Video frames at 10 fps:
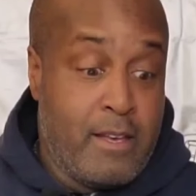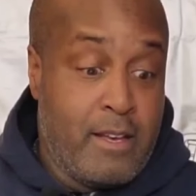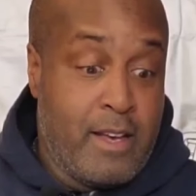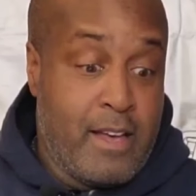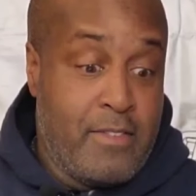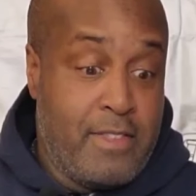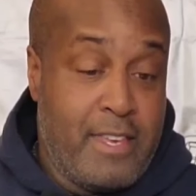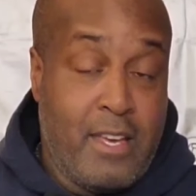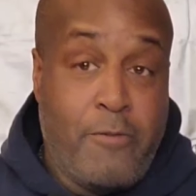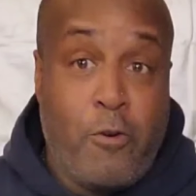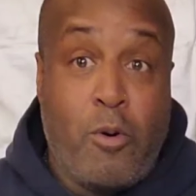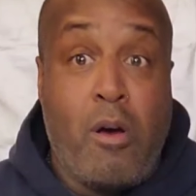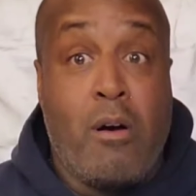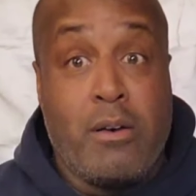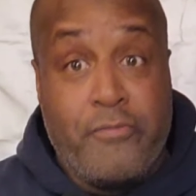uh, I think
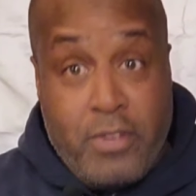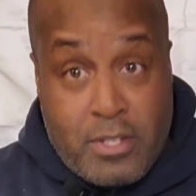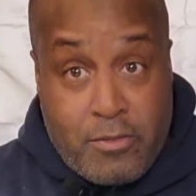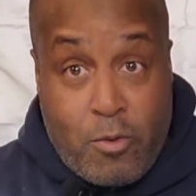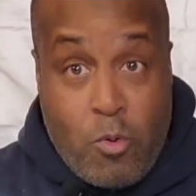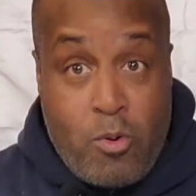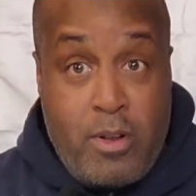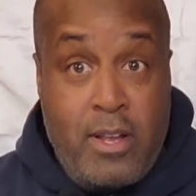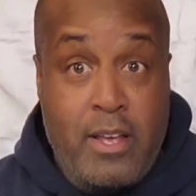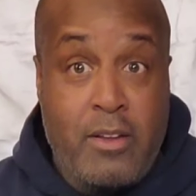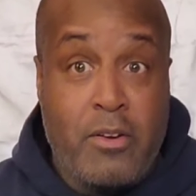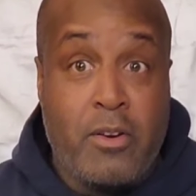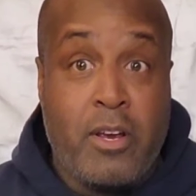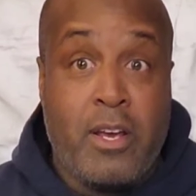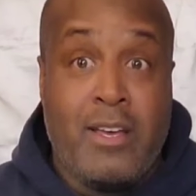for offensive
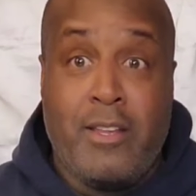coordinator,